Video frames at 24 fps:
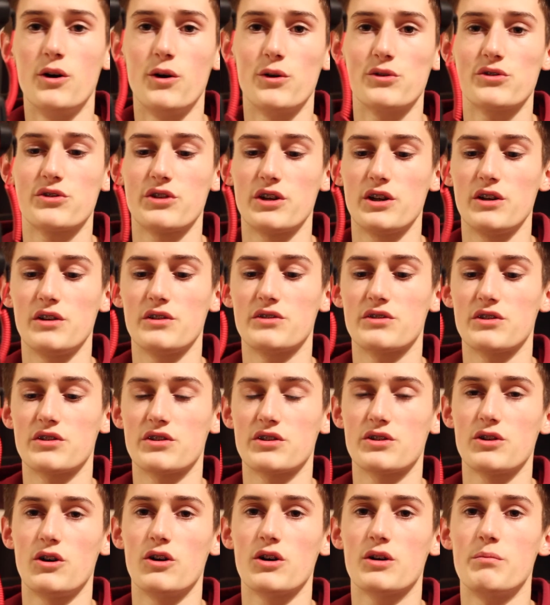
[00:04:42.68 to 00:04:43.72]
Also use the
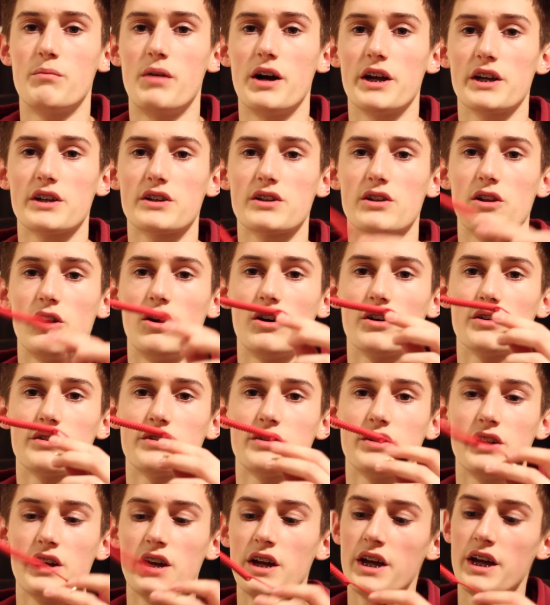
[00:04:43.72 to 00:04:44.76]
stock mic
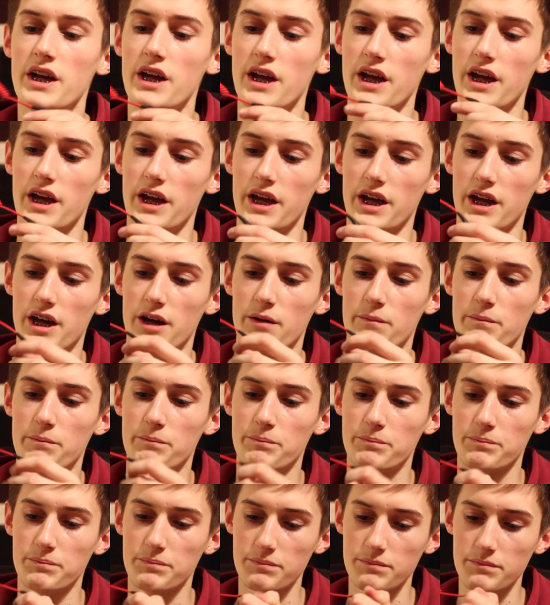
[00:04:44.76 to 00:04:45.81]
slot on
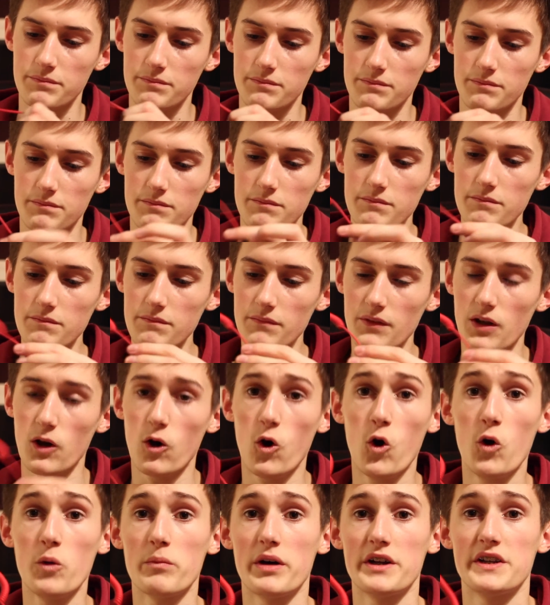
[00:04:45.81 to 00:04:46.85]

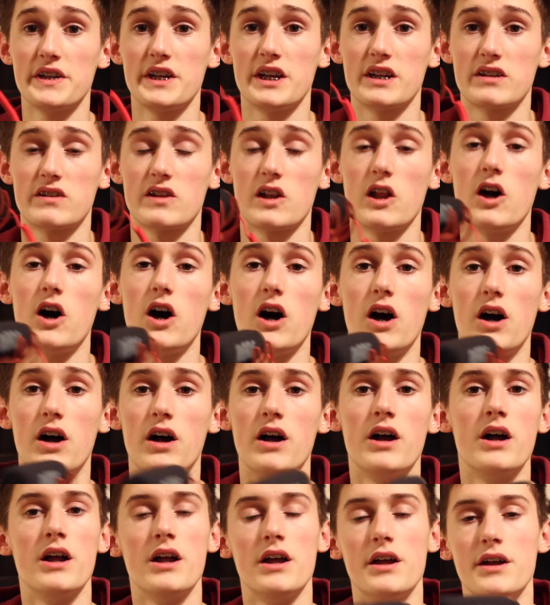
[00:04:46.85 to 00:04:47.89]
my DSLR
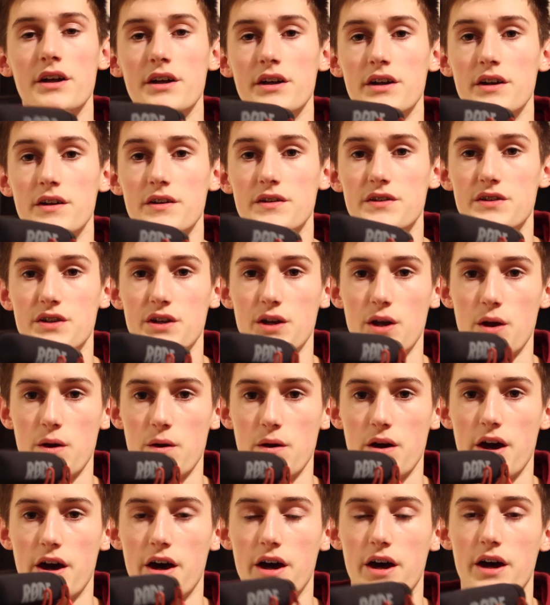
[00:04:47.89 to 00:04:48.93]

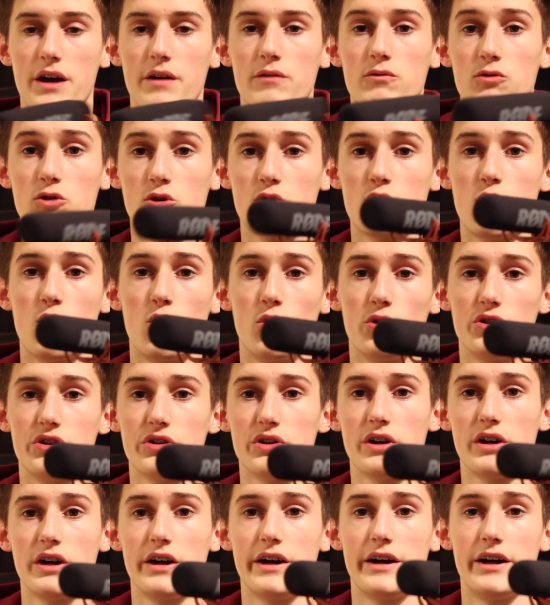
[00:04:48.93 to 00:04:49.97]
to record
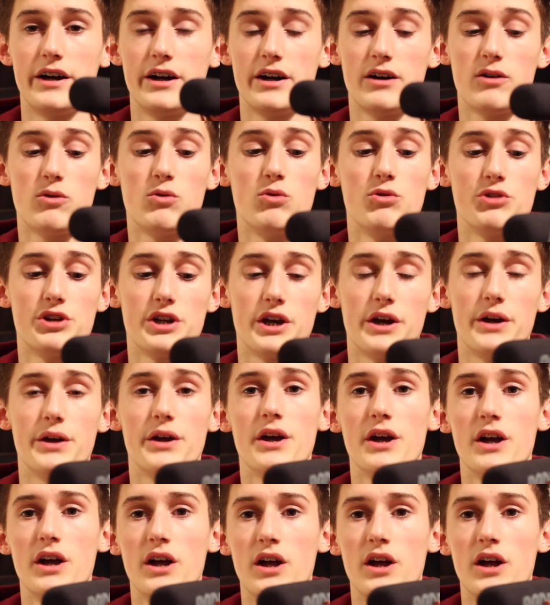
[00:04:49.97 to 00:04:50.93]
audio.